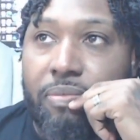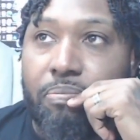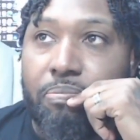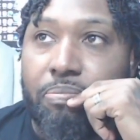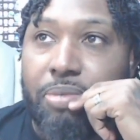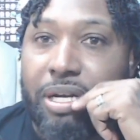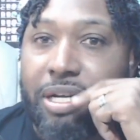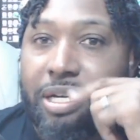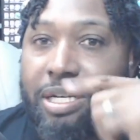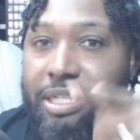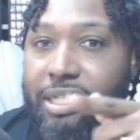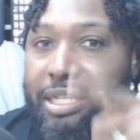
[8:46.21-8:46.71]

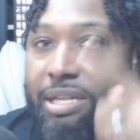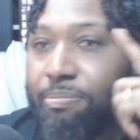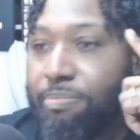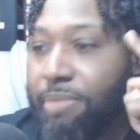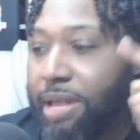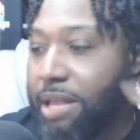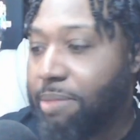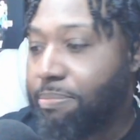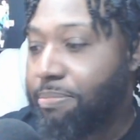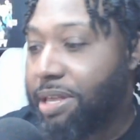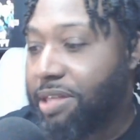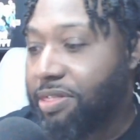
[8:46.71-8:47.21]
because it
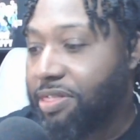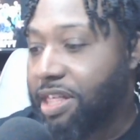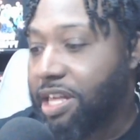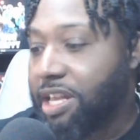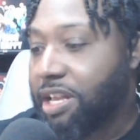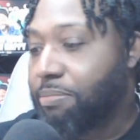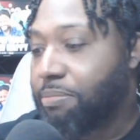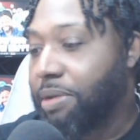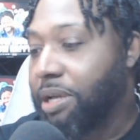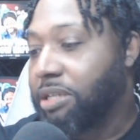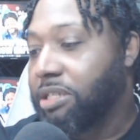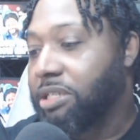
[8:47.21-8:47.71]
made me
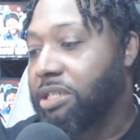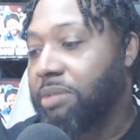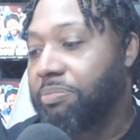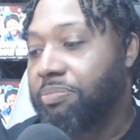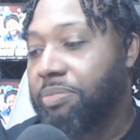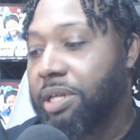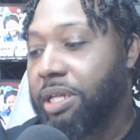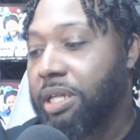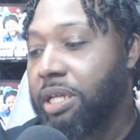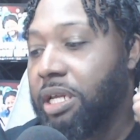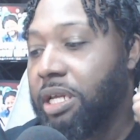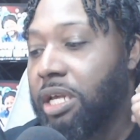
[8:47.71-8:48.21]
think about
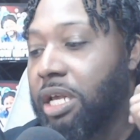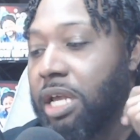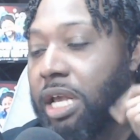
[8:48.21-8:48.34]
something.